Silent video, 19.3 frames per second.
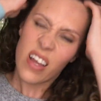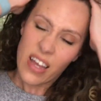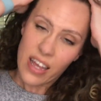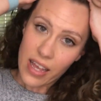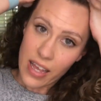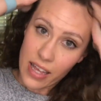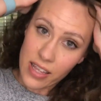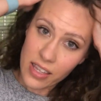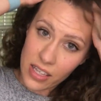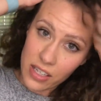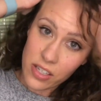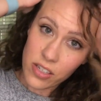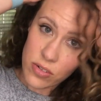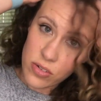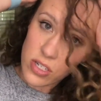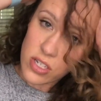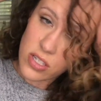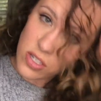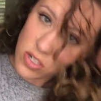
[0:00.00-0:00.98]
and then you
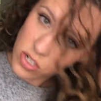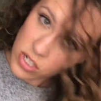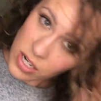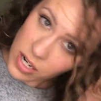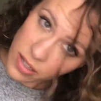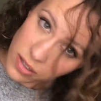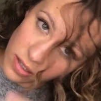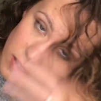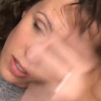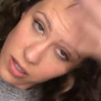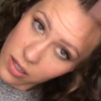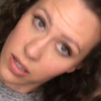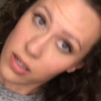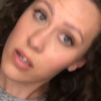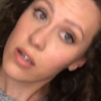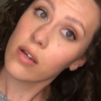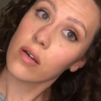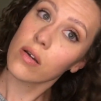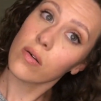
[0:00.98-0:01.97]
just gently
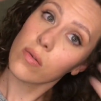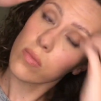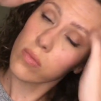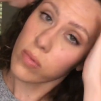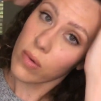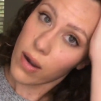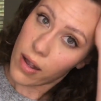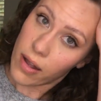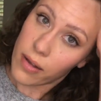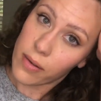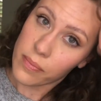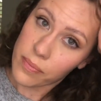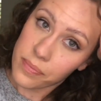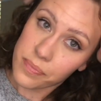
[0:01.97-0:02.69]
rub,